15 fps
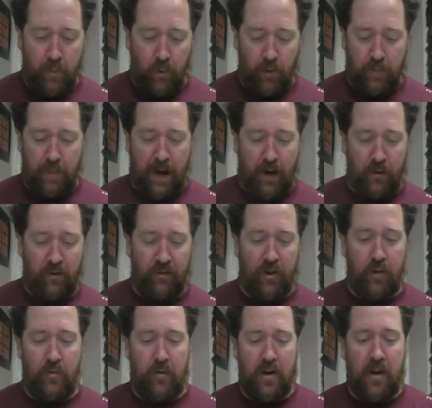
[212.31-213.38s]
pour the powders
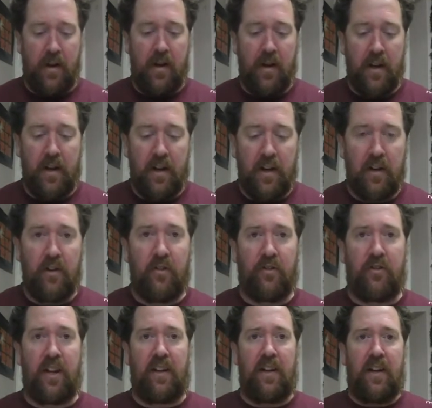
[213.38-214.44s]
over it,
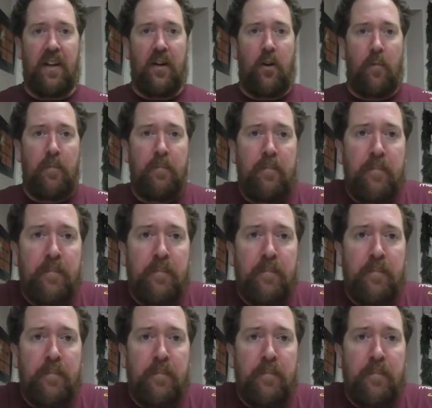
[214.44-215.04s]
stick the lid on